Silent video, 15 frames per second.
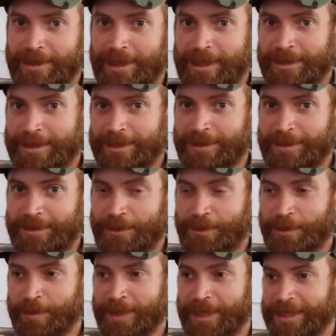as
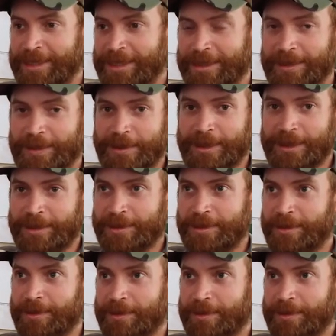human identical twins.